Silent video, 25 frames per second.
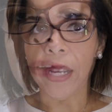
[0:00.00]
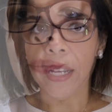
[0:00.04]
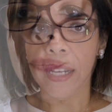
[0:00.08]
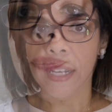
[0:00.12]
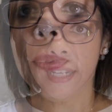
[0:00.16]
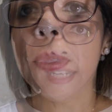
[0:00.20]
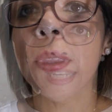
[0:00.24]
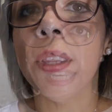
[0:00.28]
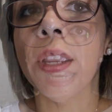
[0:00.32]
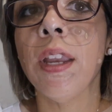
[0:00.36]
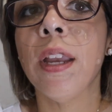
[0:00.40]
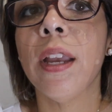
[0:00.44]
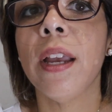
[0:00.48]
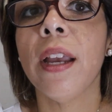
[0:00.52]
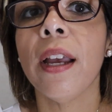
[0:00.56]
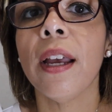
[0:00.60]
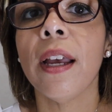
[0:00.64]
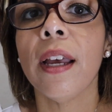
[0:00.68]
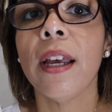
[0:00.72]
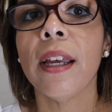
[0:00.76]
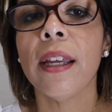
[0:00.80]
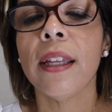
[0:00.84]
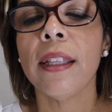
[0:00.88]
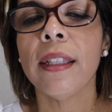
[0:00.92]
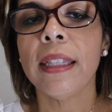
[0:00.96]
Again,
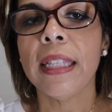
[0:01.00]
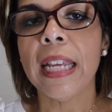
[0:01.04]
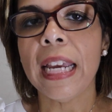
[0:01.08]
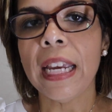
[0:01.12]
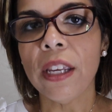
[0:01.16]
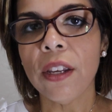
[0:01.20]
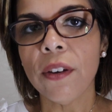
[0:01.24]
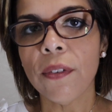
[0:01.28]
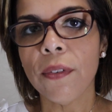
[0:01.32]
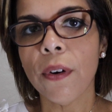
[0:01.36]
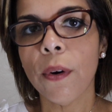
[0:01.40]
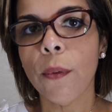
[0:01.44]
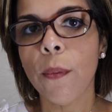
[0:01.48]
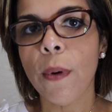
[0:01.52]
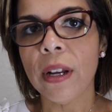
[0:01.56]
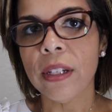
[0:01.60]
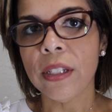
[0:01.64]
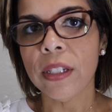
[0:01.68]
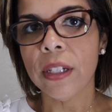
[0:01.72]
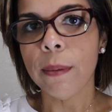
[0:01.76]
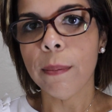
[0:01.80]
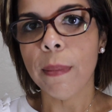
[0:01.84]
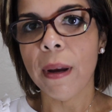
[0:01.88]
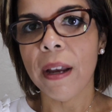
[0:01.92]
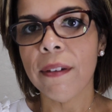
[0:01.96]
thank you for
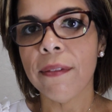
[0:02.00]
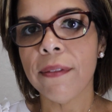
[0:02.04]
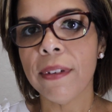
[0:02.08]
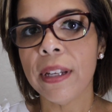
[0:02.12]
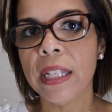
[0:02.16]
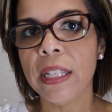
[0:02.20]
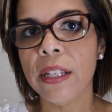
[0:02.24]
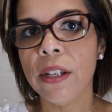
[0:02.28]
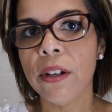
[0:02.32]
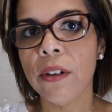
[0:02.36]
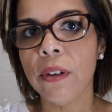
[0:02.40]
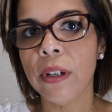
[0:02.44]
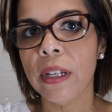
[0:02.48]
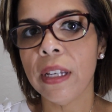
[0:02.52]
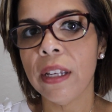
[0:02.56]
watching my video.